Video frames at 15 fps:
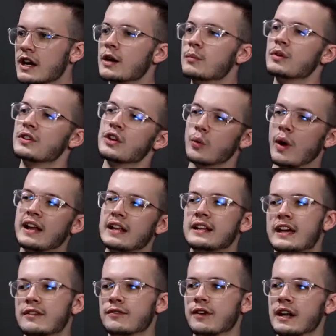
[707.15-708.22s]
But the rainy
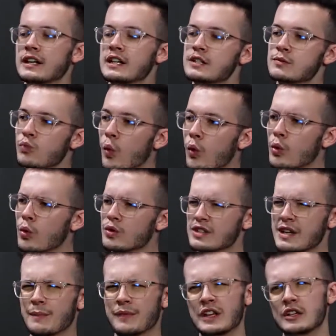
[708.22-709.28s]
day fund is more
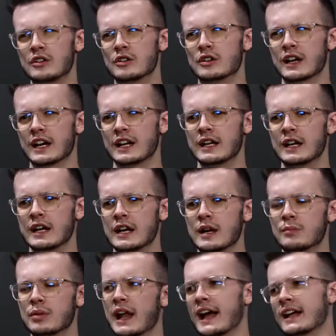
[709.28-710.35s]
something you can plan